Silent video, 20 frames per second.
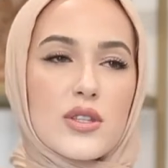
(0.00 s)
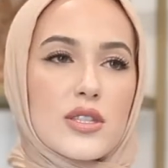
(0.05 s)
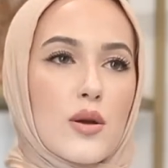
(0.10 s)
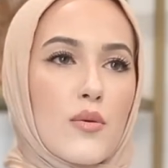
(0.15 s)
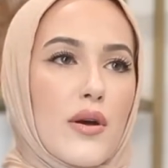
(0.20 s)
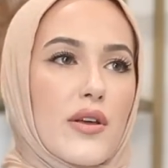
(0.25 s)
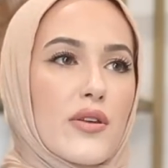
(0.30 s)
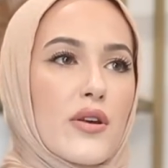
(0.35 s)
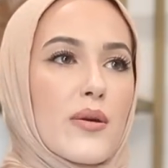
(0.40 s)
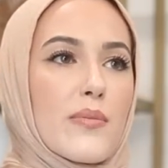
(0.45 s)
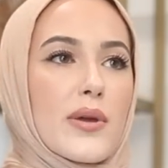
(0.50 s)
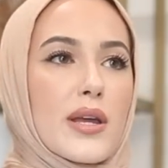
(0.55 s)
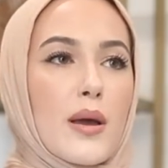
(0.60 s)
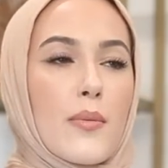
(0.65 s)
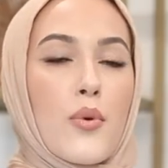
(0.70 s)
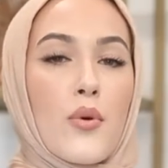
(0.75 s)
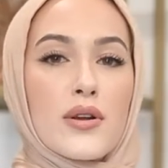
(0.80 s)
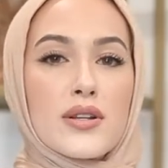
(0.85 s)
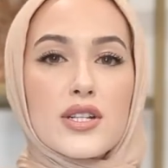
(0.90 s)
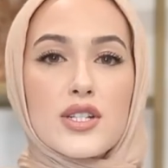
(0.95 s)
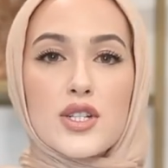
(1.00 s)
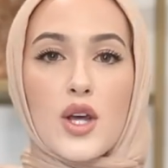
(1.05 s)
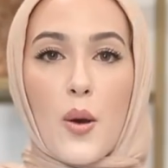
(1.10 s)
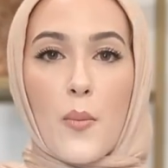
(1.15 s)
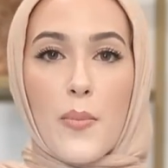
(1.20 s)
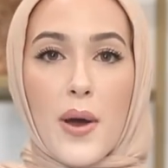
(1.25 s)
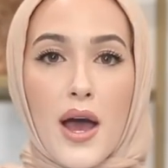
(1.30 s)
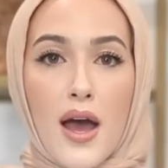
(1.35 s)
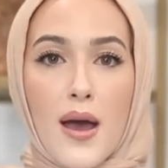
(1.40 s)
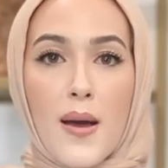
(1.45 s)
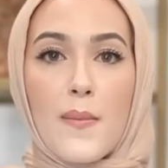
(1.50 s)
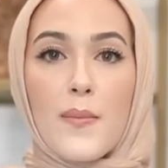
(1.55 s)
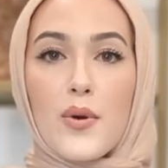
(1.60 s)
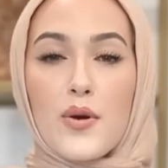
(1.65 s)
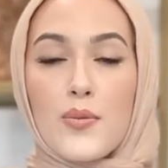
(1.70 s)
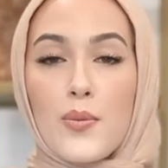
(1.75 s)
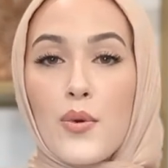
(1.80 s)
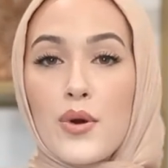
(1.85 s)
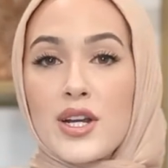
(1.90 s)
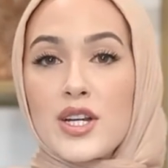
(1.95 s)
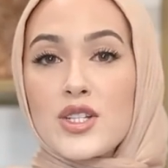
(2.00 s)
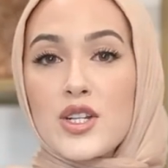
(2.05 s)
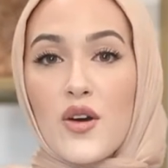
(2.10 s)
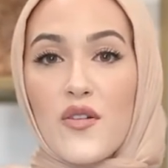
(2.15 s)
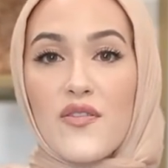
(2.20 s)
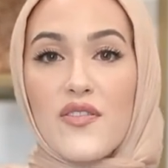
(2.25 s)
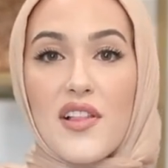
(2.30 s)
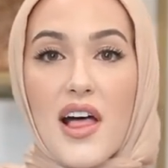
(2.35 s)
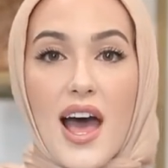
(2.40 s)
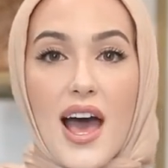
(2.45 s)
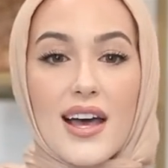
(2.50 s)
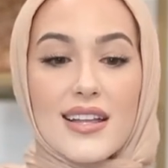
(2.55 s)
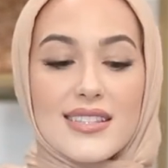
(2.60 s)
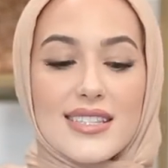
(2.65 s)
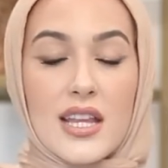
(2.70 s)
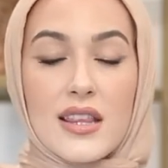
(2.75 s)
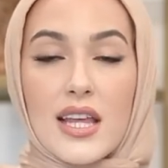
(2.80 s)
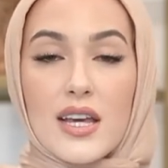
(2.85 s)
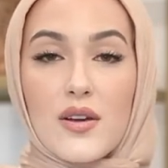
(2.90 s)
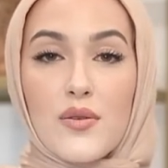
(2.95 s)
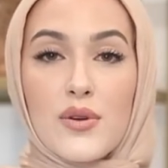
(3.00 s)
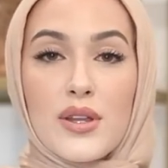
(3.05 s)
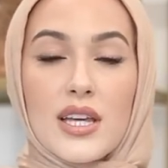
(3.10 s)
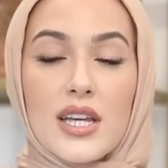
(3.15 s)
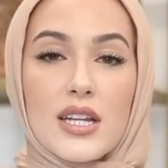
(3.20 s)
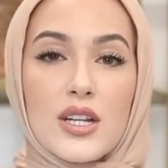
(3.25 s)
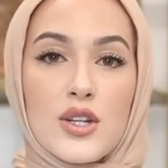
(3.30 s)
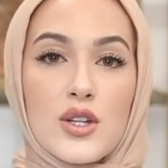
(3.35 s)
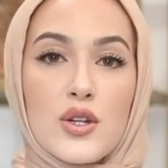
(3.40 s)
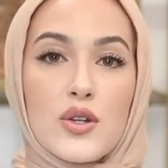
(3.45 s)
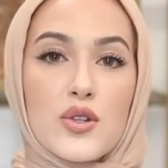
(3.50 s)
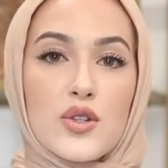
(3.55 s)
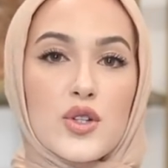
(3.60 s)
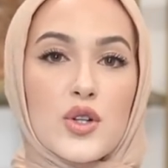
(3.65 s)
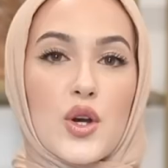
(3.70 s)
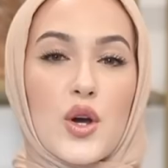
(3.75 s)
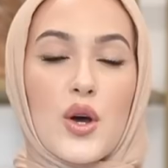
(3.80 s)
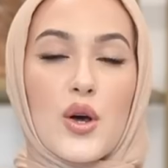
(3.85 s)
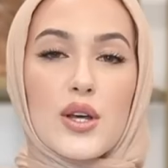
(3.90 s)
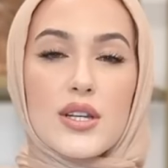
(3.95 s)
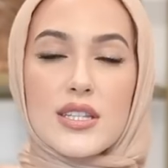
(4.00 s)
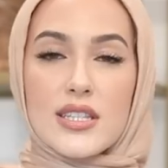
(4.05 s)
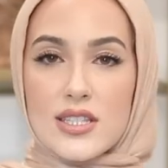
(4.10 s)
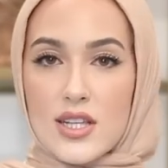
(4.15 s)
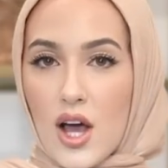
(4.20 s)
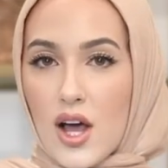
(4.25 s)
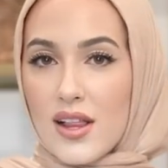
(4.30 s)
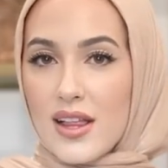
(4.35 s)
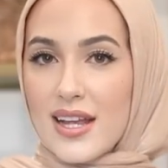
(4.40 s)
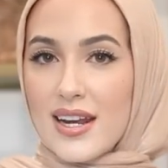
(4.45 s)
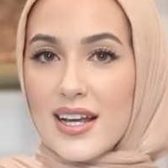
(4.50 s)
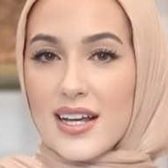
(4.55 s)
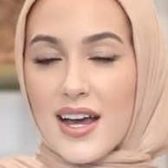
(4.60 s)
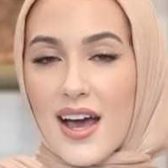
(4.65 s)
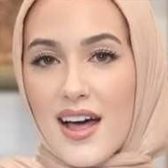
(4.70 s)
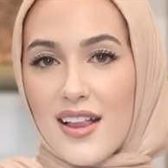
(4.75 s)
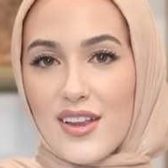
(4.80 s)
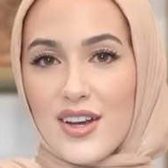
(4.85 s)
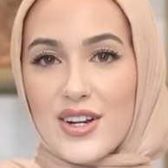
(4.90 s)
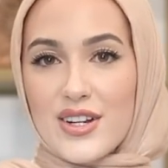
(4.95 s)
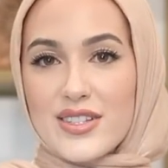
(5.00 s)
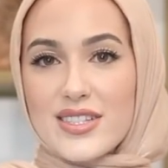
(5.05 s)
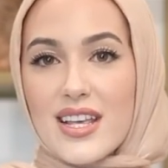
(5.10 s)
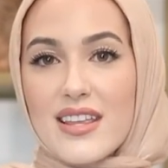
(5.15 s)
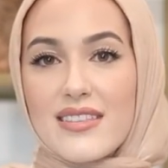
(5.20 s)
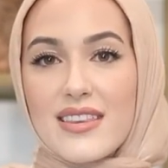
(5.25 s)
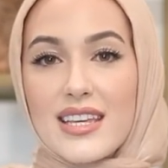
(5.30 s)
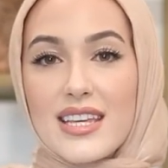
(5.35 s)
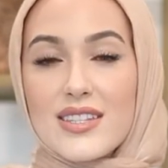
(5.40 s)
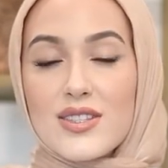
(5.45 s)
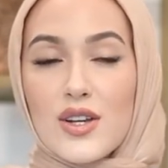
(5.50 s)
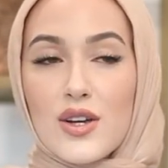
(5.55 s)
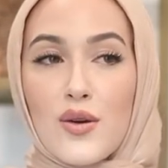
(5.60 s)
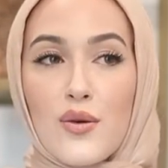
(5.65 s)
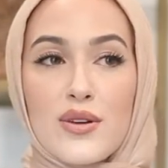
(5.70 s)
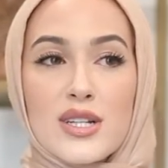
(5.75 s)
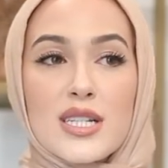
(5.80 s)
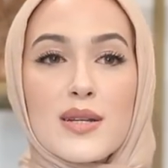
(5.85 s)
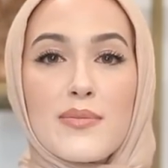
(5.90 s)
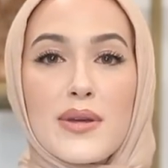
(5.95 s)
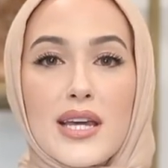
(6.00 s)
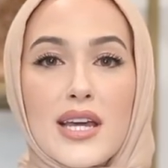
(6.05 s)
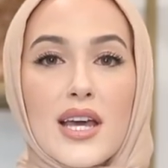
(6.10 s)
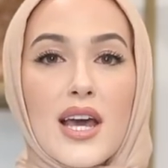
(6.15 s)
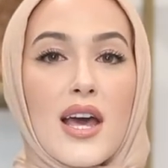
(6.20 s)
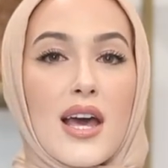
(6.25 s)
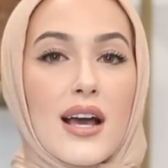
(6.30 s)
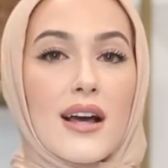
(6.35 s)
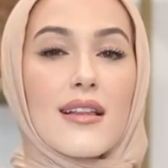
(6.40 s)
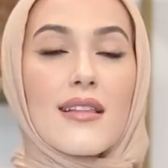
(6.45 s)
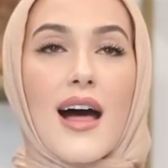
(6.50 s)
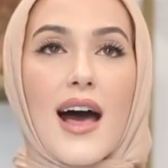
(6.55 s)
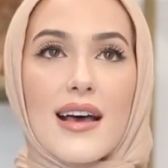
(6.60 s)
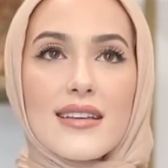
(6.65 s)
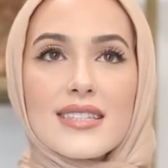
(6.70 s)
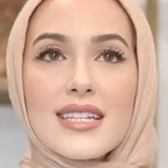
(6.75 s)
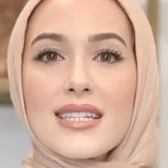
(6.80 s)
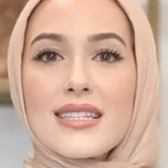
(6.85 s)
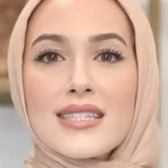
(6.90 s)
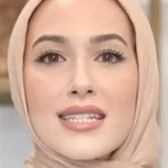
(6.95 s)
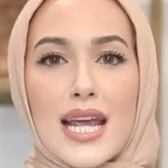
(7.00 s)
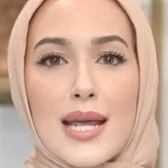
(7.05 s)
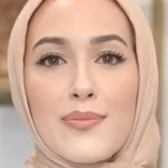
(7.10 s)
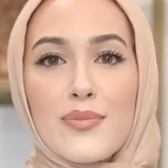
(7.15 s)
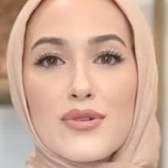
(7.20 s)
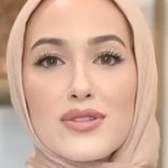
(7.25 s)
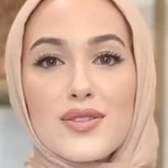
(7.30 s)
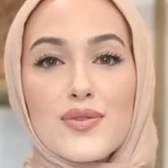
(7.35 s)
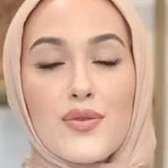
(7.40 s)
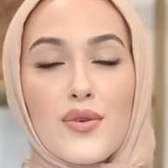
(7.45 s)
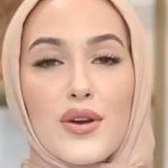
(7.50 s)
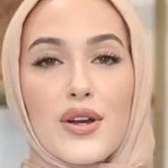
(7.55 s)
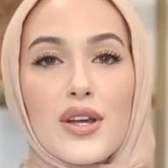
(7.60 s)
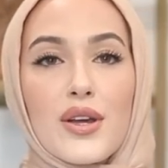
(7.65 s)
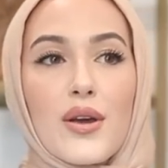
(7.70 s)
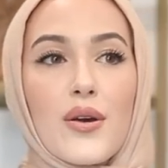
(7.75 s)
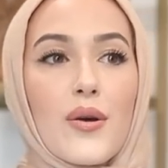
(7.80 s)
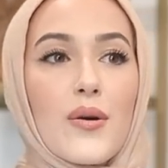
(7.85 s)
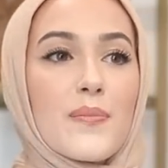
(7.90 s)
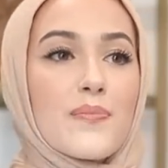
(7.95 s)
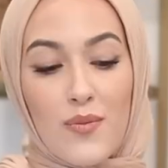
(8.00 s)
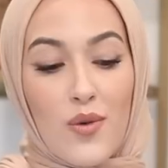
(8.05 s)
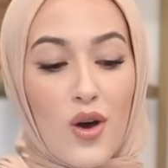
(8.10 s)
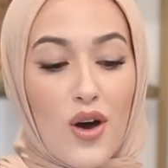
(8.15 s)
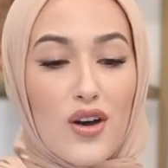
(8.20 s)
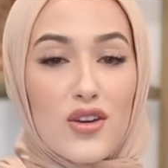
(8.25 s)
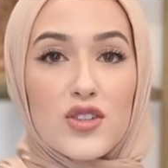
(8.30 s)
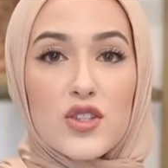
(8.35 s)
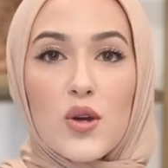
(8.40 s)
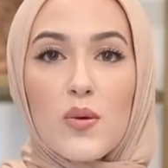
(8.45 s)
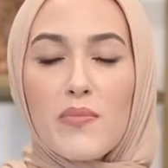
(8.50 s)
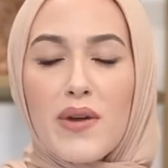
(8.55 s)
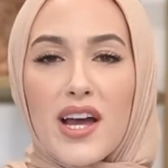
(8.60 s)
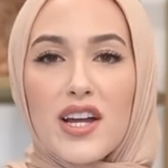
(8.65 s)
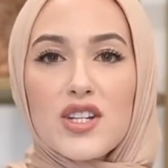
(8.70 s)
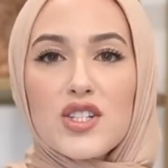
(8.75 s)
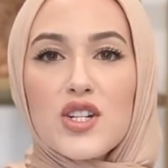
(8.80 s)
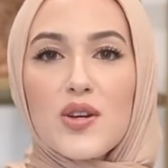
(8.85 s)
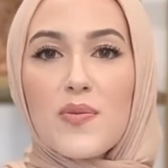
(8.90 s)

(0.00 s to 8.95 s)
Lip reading: So whether it be a pointed toe pump or pointed toe flat in like really neutral, solid colors, these are going to be classic staples for you and will also match